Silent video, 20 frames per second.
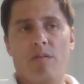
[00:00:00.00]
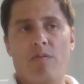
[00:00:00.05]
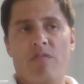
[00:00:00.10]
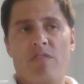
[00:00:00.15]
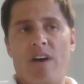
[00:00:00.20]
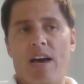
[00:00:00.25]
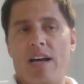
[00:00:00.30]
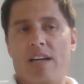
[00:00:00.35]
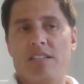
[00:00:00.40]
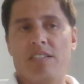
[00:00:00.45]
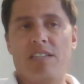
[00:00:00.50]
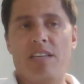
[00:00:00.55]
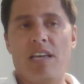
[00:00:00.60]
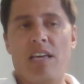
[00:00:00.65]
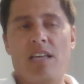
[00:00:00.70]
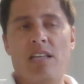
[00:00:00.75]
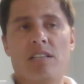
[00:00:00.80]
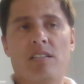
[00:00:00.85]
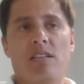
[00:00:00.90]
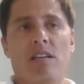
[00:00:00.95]

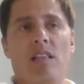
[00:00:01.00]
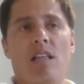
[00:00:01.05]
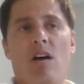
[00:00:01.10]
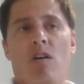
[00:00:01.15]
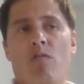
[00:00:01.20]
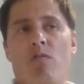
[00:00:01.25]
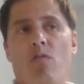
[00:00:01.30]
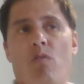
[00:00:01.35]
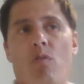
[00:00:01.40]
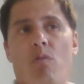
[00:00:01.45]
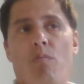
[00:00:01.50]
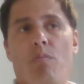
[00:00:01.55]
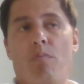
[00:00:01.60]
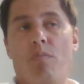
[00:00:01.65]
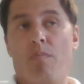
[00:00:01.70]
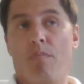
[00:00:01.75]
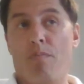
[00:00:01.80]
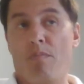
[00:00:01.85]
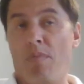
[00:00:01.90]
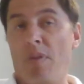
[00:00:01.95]
vaccines allow for
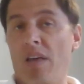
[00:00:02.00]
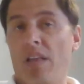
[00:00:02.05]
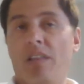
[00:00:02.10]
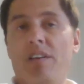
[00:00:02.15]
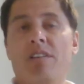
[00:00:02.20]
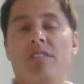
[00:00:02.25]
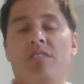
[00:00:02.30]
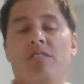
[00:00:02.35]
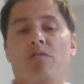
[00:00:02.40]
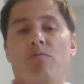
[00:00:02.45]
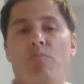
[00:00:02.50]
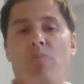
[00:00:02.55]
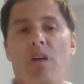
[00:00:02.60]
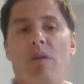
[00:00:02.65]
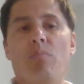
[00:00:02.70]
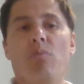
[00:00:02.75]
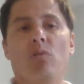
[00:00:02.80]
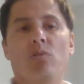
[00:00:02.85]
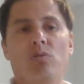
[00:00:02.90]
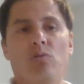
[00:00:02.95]
millions of
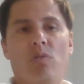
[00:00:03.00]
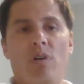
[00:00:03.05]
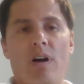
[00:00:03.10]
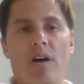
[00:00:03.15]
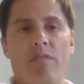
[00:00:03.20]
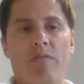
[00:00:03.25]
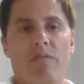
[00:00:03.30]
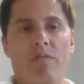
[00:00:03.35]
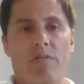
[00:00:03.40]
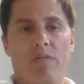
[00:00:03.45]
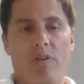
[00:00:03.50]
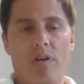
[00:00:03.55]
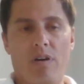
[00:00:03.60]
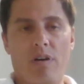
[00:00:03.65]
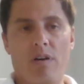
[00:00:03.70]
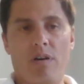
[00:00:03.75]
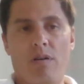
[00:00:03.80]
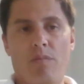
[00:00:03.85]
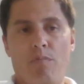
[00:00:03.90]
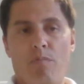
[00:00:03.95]
people to have
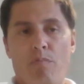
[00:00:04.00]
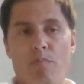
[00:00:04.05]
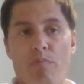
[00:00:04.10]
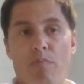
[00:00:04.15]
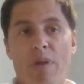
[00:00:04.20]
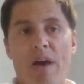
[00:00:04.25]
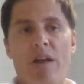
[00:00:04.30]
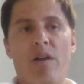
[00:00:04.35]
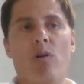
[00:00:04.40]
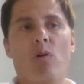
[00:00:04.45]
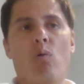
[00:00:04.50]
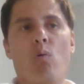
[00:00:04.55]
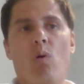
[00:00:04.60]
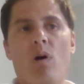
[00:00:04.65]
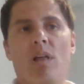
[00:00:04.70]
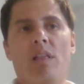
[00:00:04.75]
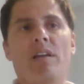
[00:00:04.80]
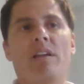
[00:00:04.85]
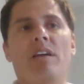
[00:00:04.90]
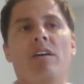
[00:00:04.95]
a better
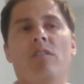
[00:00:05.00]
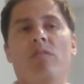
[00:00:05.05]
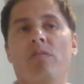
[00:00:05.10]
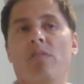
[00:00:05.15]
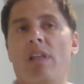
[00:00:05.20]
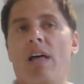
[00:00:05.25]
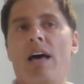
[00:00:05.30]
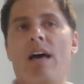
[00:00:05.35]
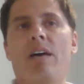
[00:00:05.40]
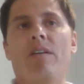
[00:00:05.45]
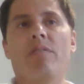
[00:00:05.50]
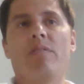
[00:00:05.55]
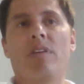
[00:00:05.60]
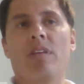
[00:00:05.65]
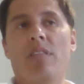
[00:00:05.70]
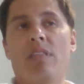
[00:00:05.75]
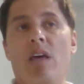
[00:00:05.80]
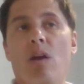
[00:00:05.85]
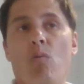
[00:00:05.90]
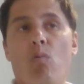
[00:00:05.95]
quality of life
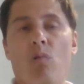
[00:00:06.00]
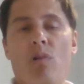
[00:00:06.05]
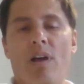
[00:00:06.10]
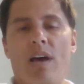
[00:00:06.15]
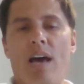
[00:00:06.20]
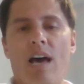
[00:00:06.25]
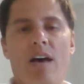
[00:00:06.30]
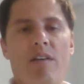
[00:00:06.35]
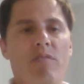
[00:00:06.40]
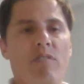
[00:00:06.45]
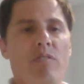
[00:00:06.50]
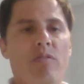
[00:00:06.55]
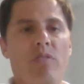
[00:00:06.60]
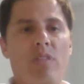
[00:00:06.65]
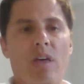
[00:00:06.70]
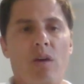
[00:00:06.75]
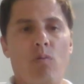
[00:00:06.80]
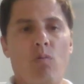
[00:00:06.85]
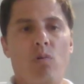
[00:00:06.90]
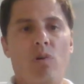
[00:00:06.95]
than they would have if
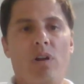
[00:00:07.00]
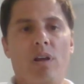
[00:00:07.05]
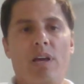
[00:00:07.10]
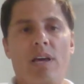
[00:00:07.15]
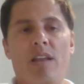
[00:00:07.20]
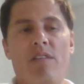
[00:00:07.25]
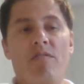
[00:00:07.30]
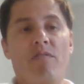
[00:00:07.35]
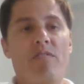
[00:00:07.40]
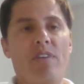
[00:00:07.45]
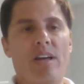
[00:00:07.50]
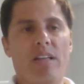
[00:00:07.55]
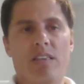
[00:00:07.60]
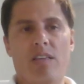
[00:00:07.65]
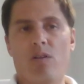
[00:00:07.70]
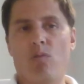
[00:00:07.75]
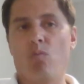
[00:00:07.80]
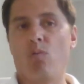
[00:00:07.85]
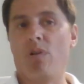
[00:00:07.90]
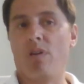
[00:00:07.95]
they would get
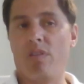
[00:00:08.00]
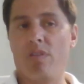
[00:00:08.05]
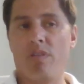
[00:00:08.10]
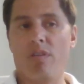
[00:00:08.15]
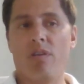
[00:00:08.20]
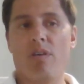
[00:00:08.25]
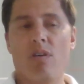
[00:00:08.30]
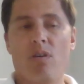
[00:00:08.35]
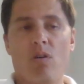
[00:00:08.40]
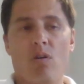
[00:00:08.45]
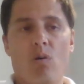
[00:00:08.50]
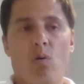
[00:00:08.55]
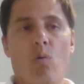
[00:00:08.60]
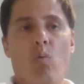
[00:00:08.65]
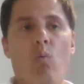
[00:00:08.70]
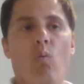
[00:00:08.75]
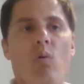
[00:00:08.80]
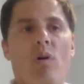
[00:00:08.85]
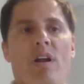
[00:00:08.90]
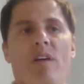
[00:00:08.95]
infected with
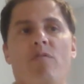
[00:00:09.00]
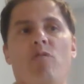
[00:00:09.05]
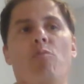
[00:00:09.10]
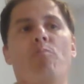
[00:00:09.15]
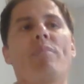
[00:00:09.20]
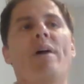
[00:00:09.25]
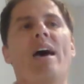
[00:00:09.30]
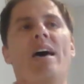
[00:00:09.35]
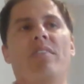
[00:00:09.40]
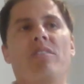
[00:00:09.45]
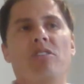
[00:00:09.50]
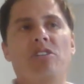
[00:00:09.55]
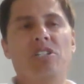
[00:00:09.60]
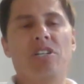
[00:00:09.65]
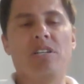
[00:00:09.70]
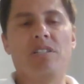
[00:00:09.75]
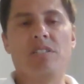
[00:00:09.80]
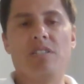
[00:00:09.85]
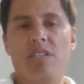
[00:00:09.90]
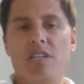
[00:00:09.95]
whatever
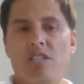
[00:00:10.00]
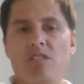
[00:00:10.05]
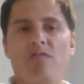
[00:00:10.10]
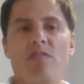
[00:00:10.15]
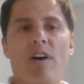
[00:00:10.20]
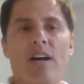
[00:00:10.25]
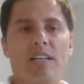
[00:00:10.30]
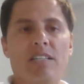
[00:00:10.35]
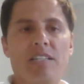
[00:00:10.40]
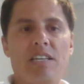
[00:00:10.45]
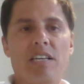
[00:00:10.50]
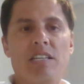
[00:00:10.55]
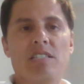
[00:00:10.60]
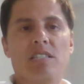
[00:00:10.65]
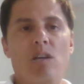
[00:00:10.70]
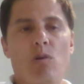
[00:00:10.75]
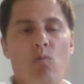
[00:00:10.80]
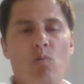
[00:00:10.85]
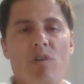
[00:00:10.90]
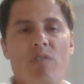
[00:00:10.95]
pathogens these vaccines
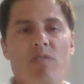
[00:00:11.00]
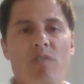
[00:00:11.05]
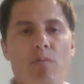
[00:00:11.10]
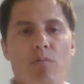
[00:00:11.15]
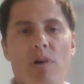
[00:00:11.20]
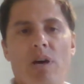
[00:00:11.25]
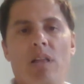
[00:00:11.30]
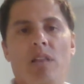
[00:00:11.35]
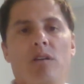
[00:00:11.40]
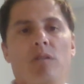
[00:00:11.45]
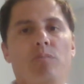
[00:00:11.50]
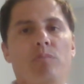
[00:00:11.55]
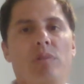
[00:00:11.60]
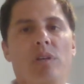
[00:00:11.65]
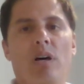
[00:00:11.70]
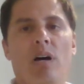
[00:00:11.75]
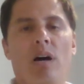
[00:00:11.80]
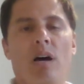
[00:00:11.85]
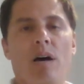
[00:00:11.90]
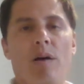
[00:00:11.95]
that we've developed
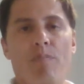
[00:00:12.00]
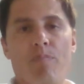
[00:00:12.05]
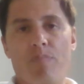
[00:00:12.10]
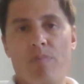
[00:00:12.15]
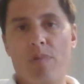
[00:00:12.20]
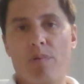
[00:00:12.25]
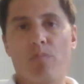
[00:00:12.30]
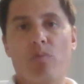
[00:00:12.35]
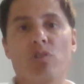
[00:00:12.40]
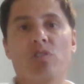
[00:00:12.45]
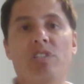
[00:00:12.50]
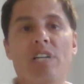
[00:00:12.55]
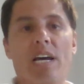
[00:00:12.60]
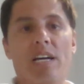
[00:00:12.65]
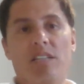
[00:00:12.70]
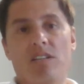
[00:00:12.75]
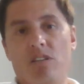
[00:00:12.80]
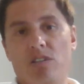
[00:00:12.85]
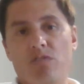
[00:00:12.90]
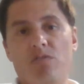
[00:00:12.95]

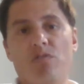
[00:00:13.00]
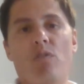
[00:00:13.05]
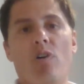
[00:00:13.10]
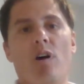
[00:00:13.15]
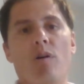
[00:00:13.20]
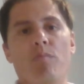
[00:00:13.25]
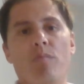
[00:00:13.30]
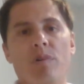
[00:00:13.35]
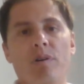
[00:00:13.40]
protect us from.